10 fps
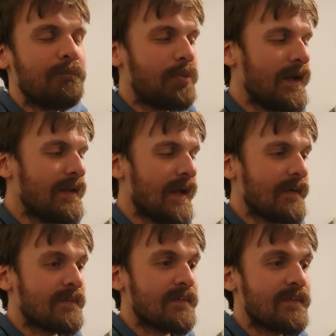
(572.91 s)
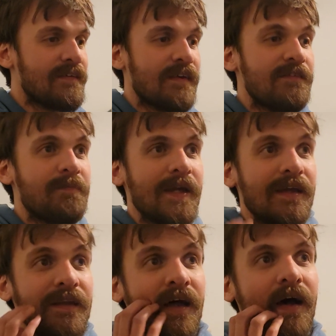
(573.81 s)
But yes, this has
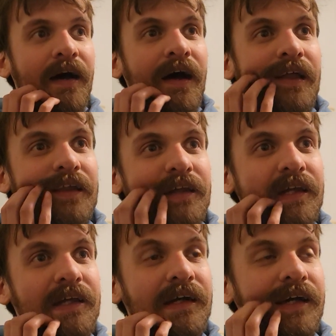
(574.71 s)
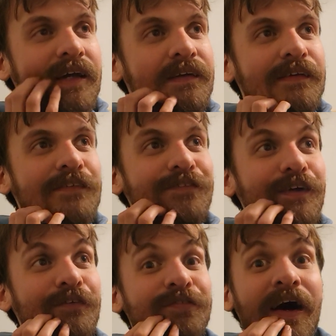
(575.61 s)
been the Inner
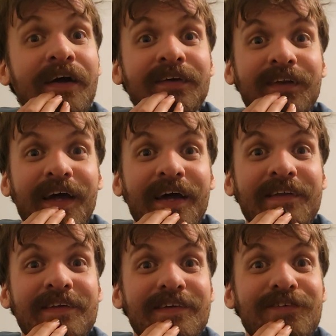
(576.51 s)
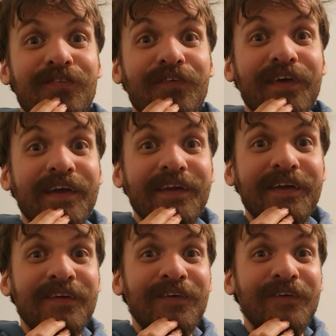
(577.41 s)
Sphere Fire Lance. It's really
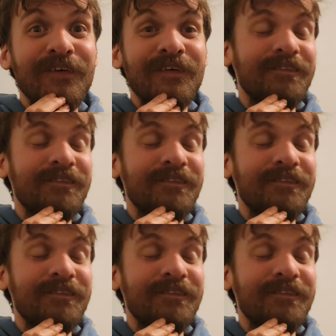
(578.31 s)
cool.